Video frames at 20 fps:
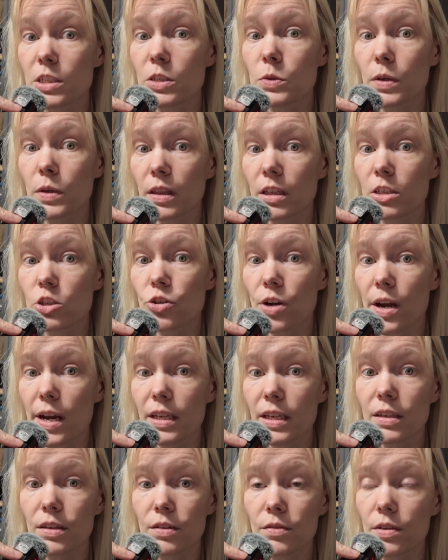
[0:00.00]
doing the dry
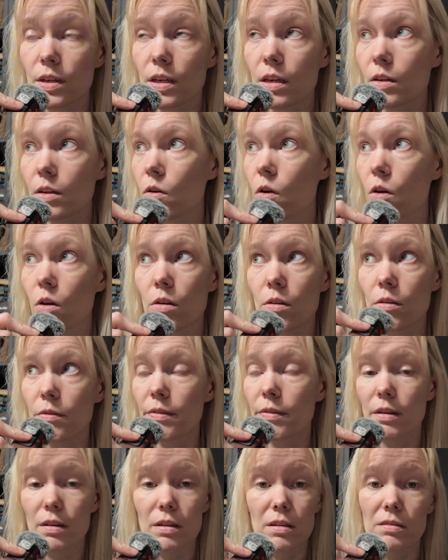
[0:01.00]
heaving and all
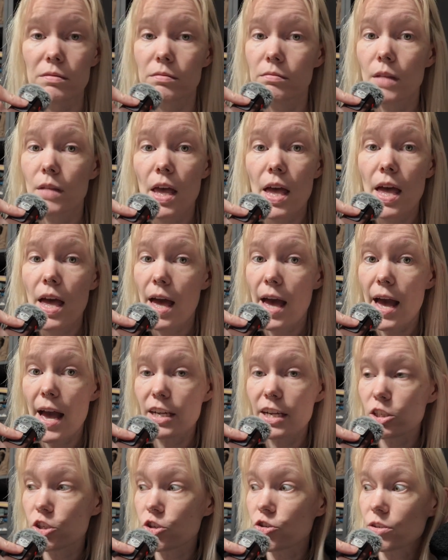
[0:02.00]
the
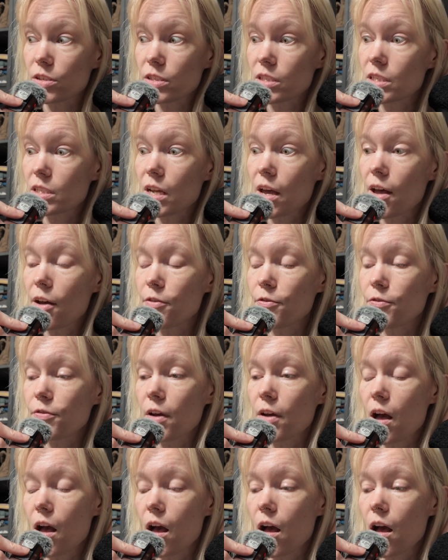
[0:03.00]
extra stuff.